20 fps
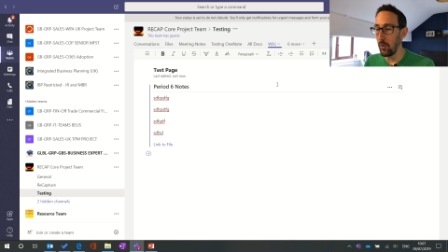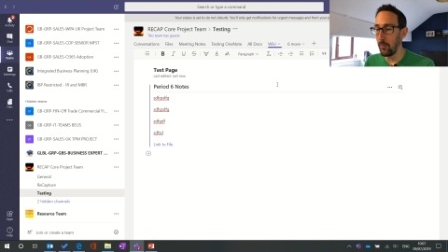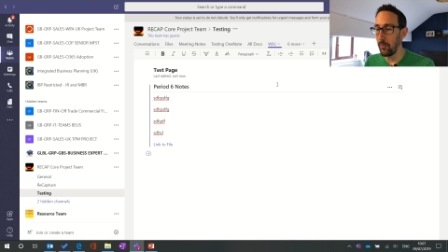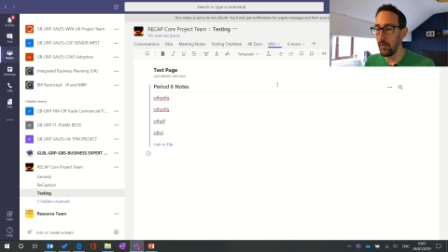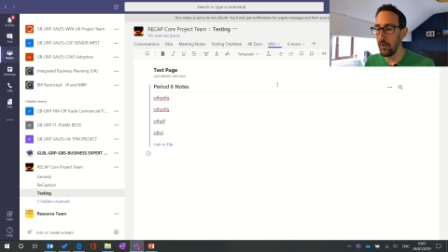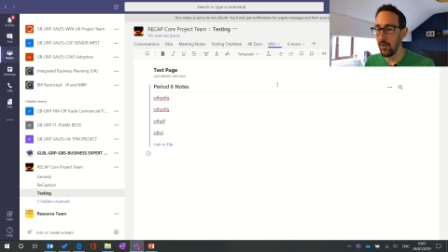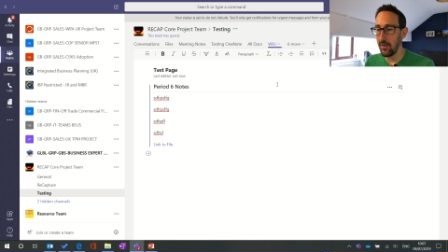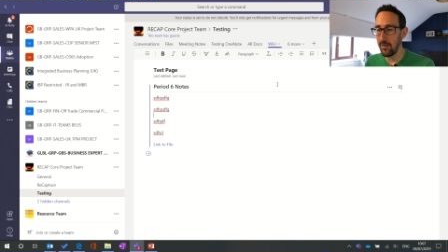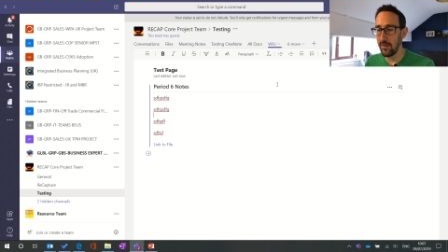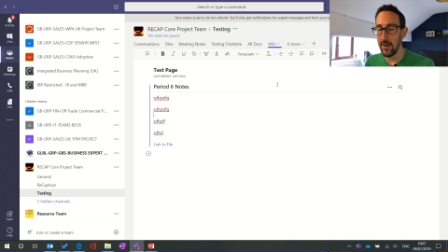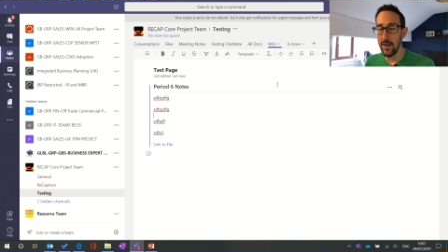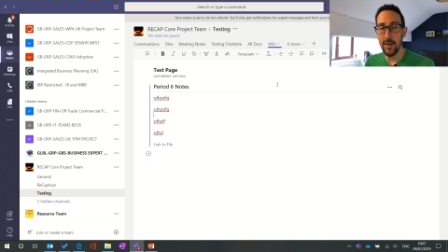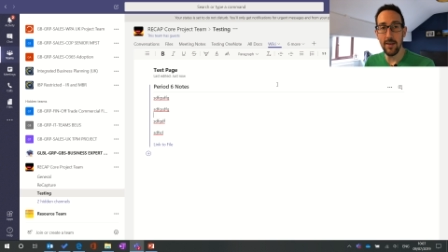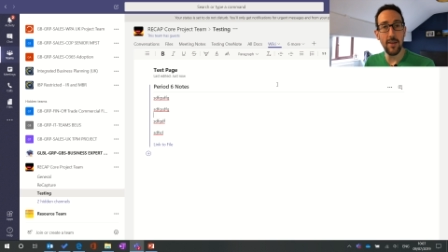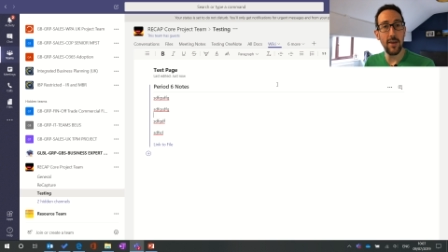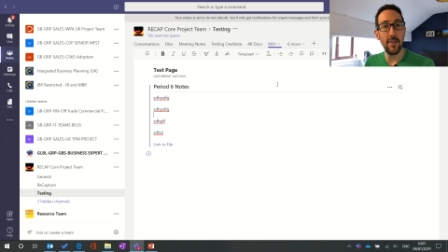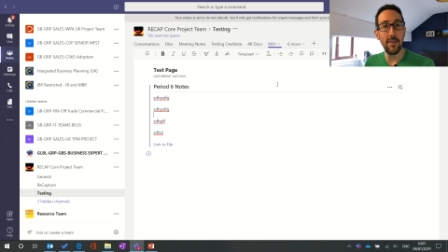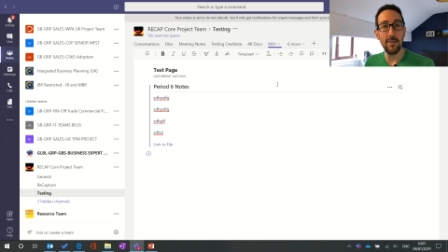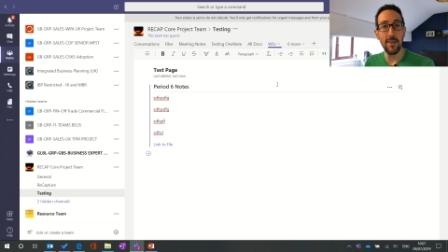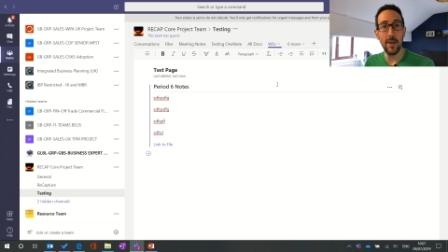one person
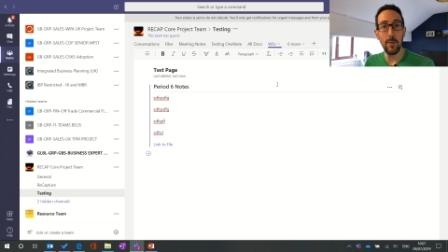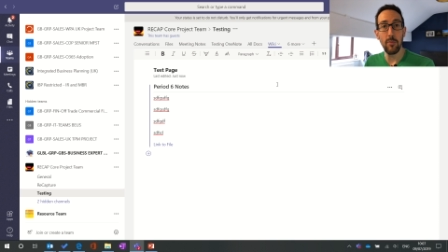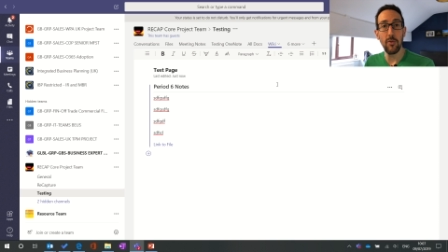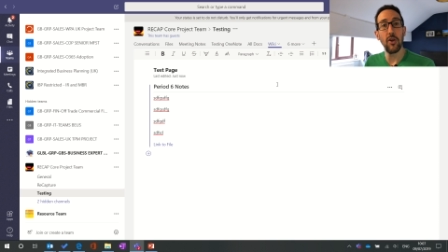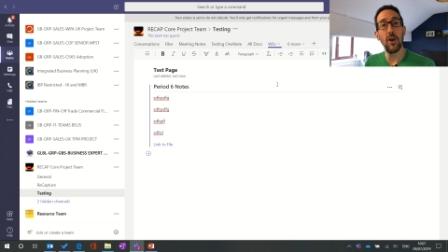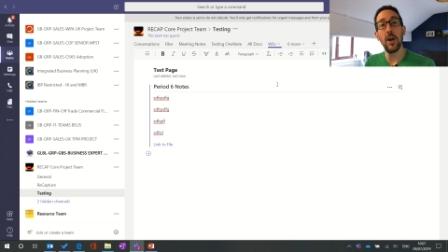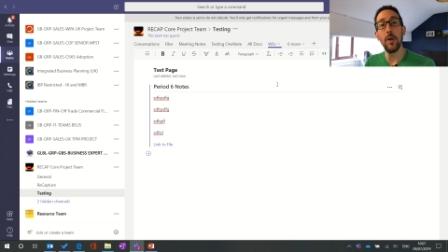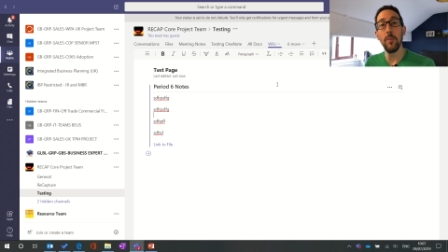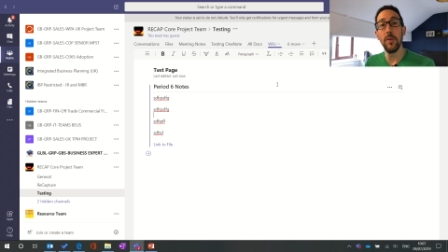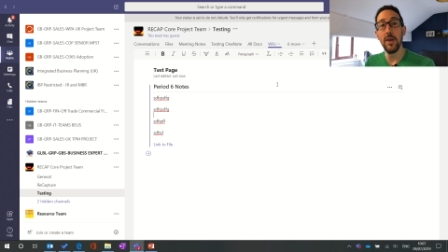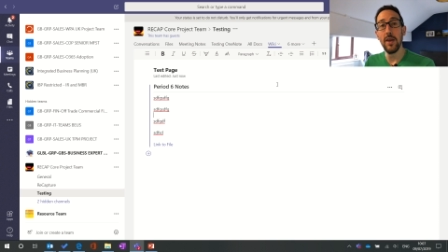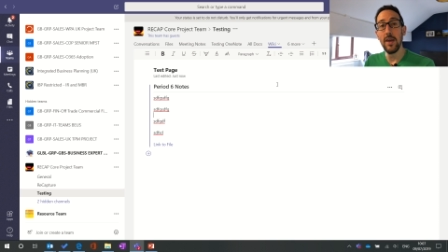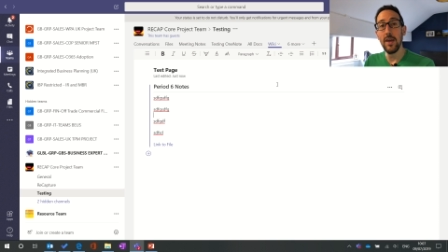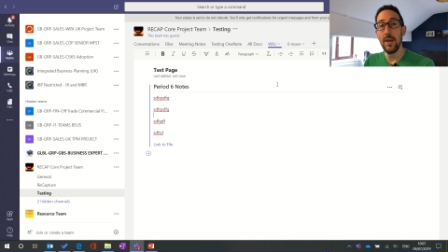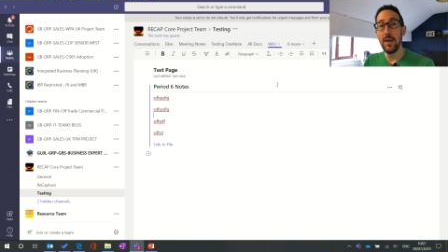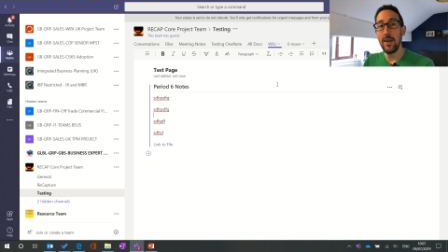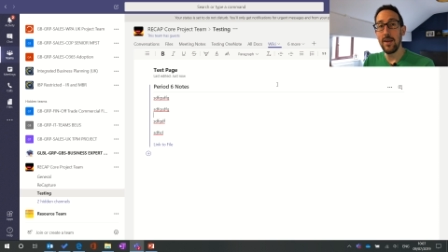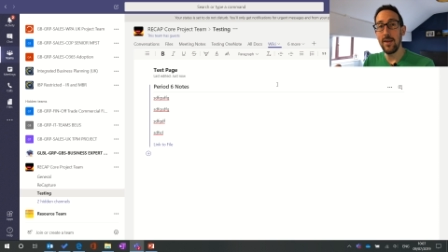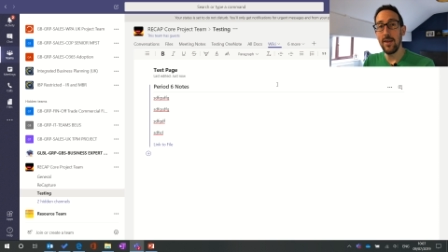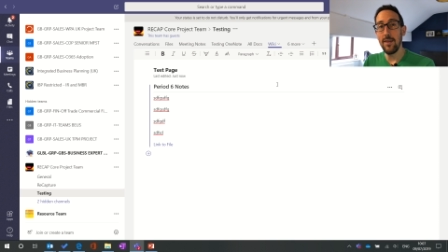in at the same time,
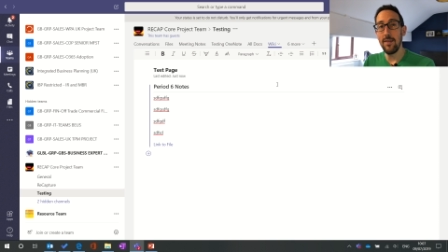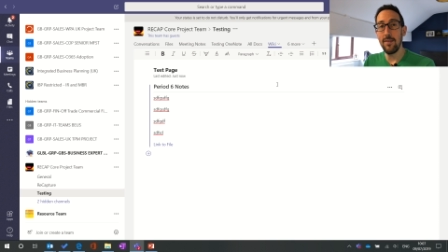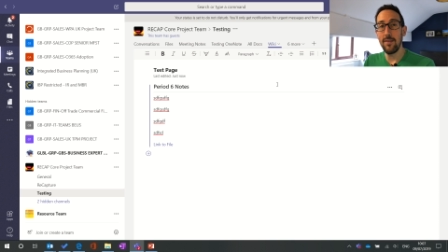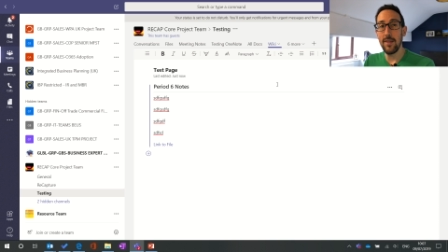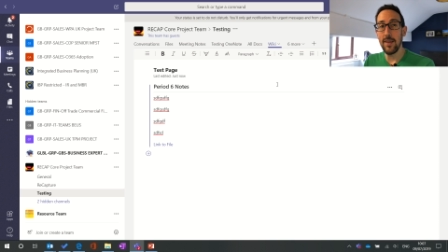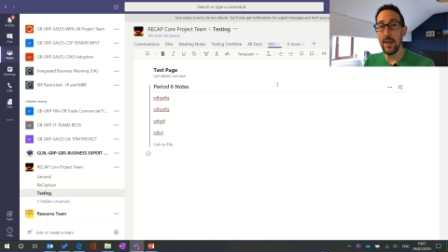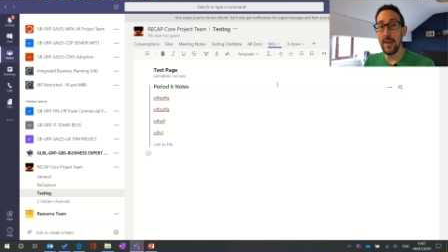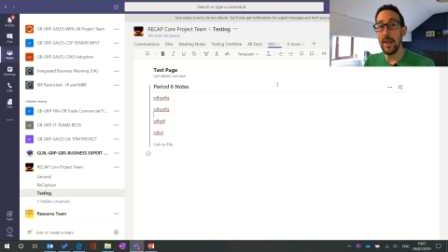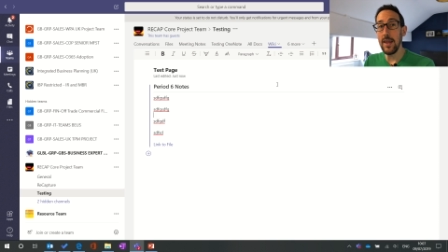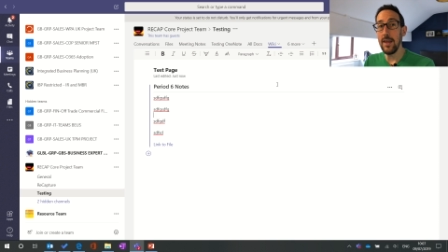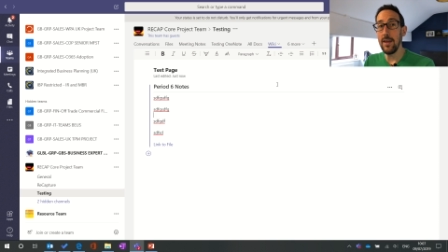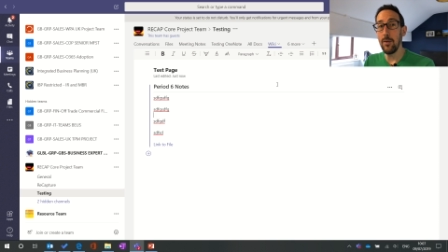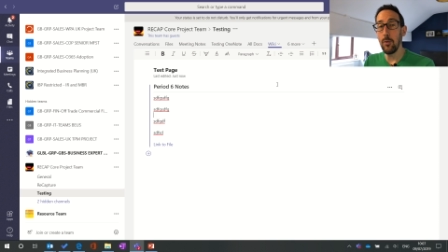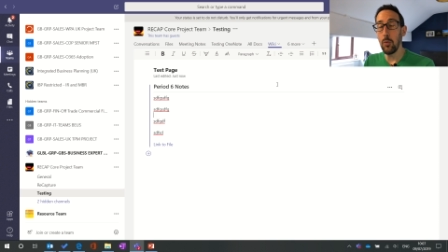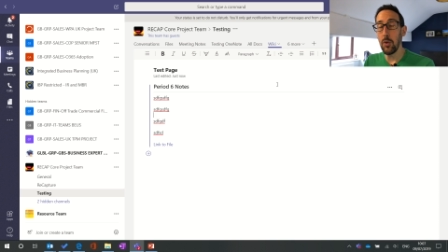you'd see